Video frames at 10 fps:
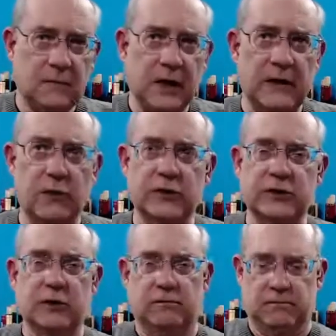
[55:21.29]
they were
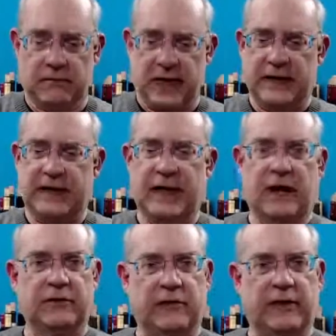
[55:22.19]
still handing out, you know,